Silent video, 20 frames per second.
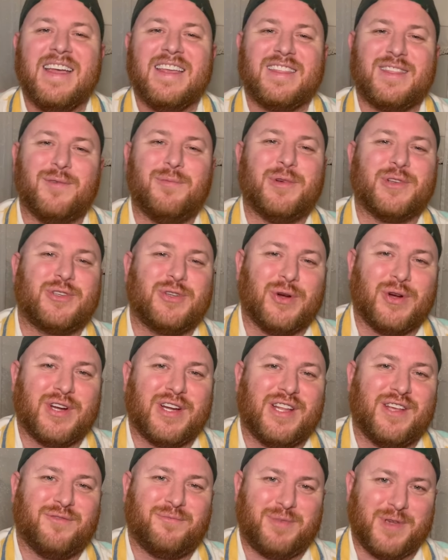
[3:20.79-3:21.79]
The
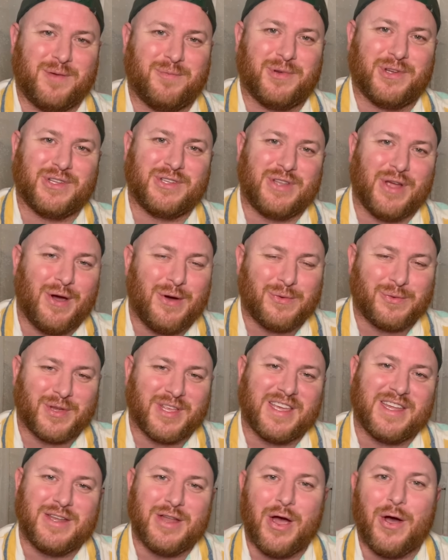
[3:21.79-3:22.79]
majority of people don't
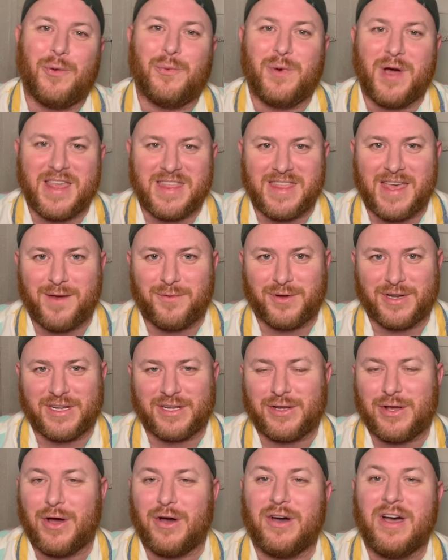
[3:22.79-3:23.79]
really know when they want to
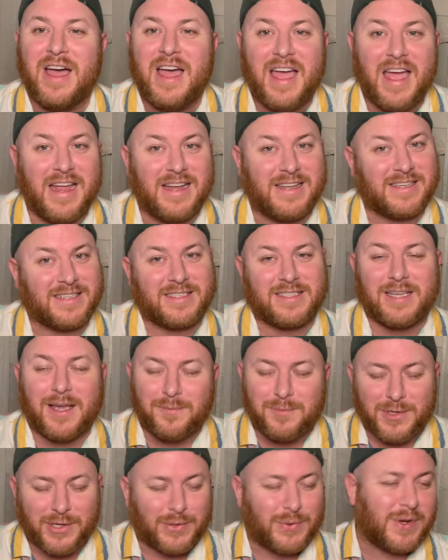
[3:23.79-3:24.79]
go. And to
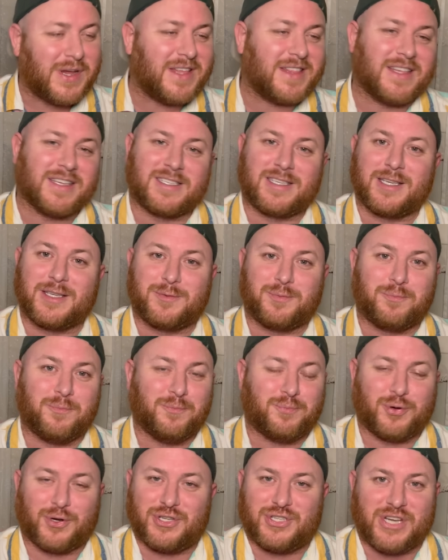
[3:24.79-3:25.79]
some degree, this is
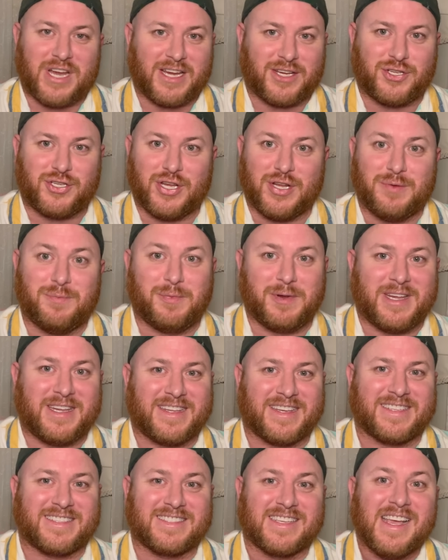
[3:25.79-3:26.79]
projection
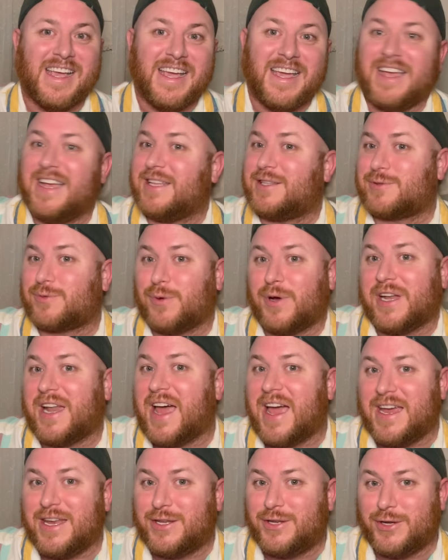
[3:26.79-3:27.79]
because it's what
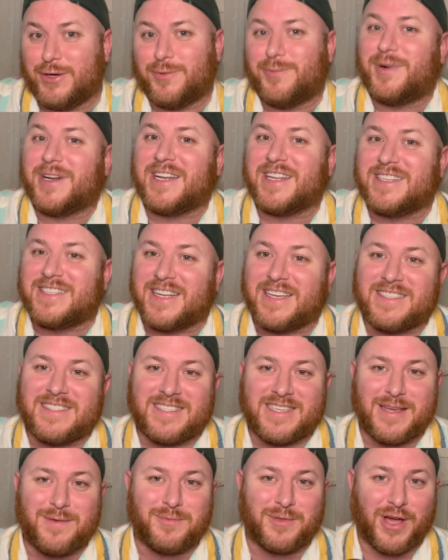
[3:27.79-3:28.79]
I do, but it does
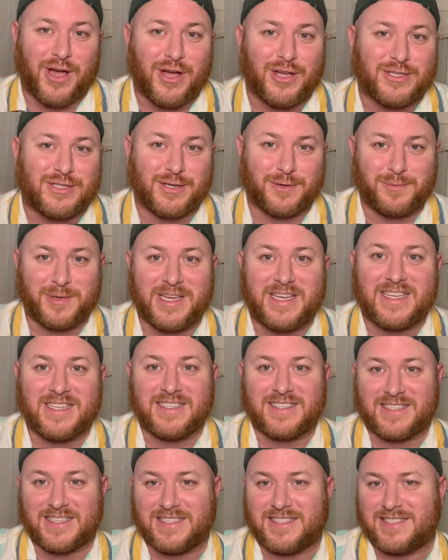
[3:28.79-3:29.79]
seem to also be
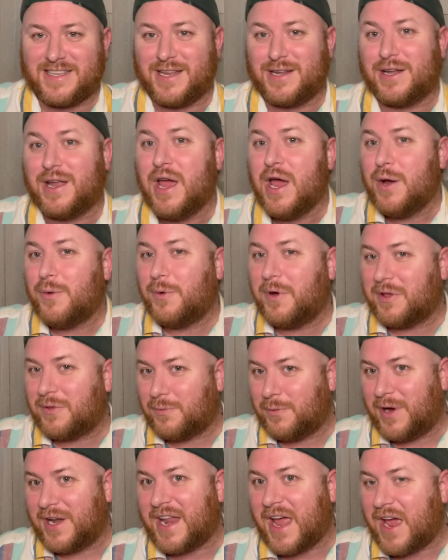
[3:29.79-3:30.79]
consistent with
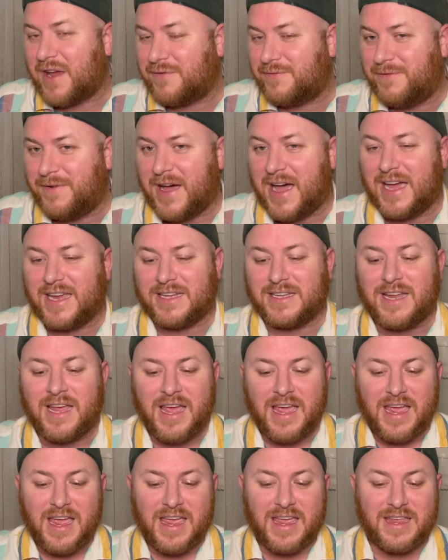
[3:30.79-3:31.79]
what I find
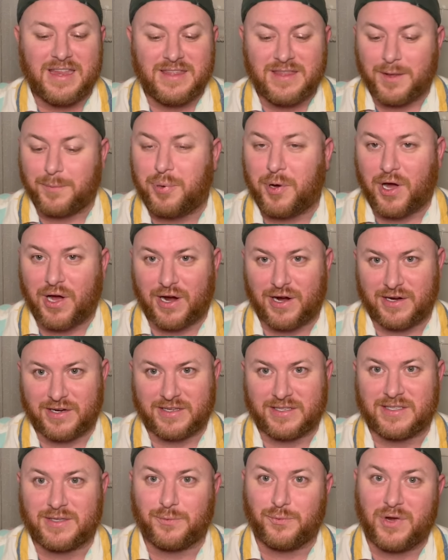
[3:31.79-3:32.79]
in the
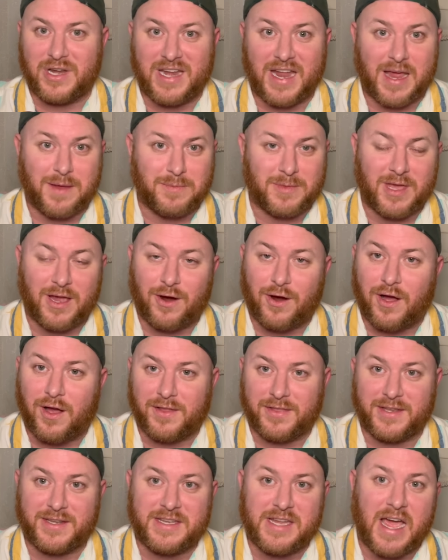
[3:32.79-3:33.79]
parks when I'm there all
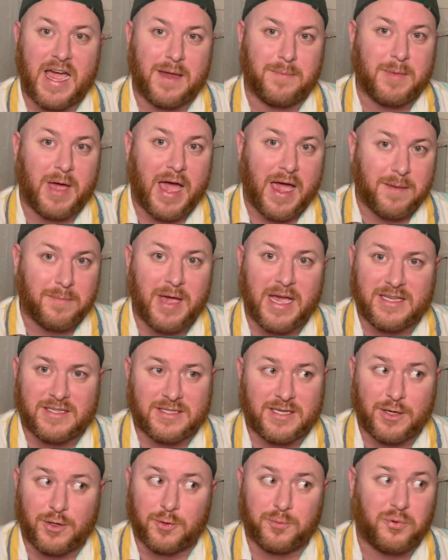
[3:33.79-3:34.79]
the time. I'm at
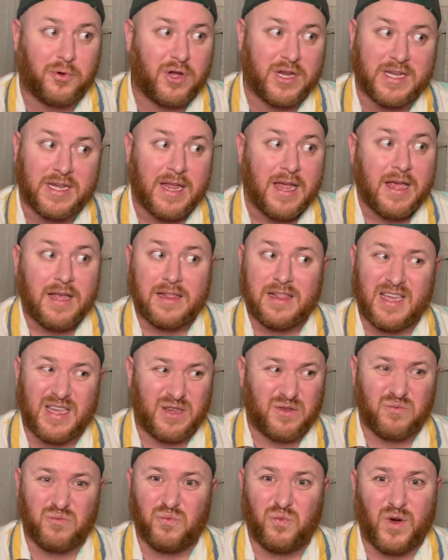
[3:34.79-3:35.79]
Cedar Point
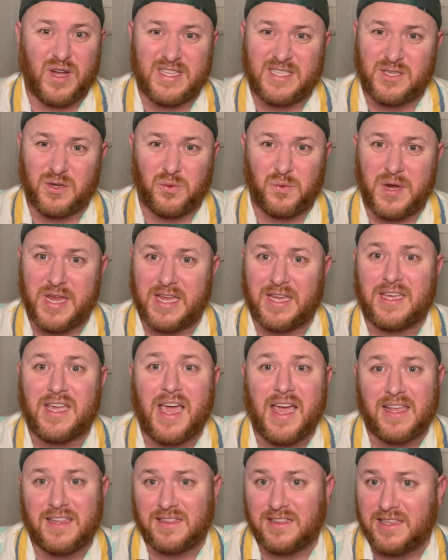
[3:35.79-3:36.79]
like once a week
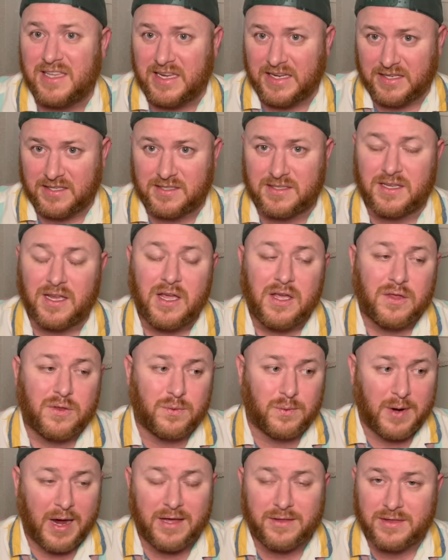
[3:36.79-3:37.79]
at least
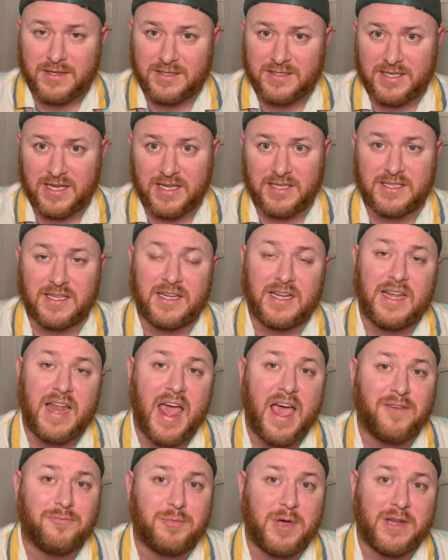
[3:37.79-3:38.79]
throughout the season and
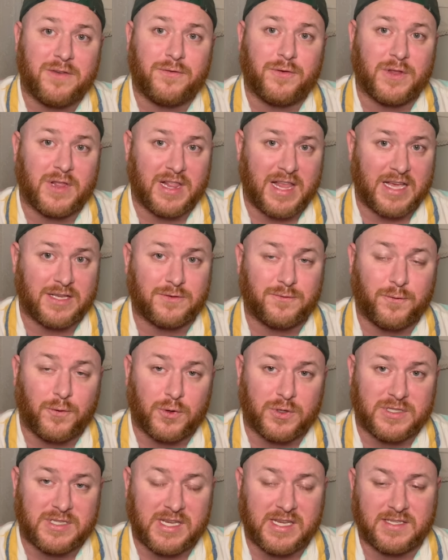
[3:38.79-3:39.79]
have been for the last
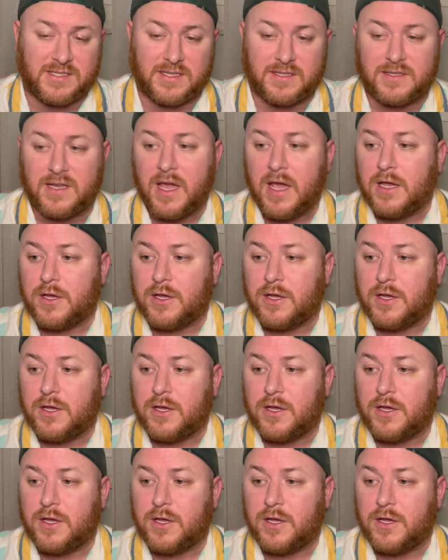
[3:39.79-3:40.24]
4 seasons.